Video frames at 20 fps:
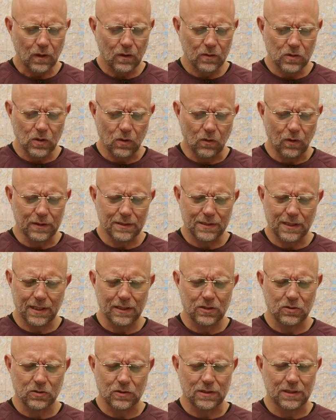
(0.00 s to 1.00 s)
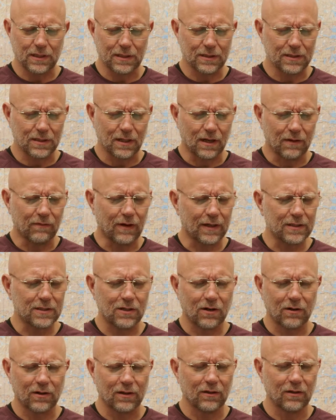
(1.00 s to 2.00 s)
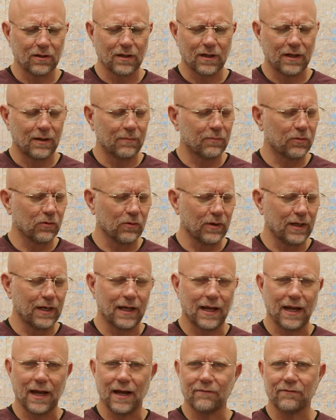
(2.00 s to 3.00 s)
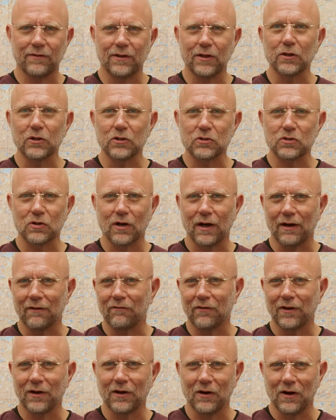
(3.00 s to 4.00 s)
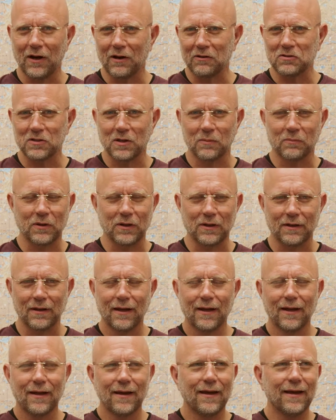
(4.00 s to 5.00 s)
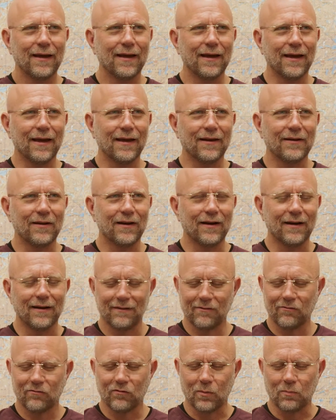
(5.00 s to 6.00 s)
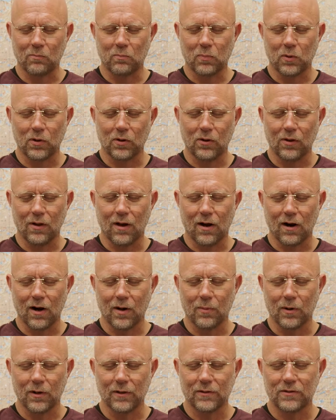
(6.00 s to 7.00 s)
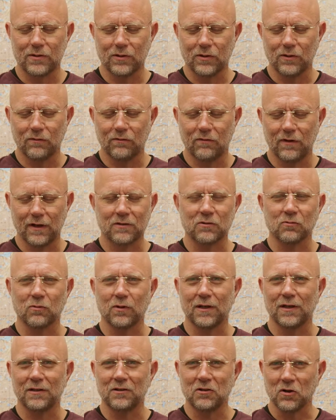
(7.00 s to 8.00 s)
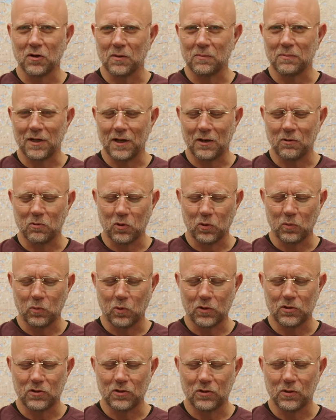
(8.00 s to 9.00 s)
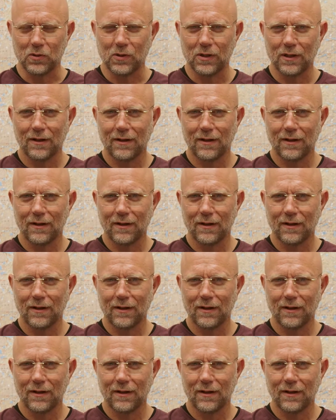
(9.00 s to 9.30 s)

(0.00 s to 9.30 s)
So it's interesting stuff. I started looking up three and a half years trying to figure out something. And uh, from Pearl Harbor to Victory in Europe Day, World War II,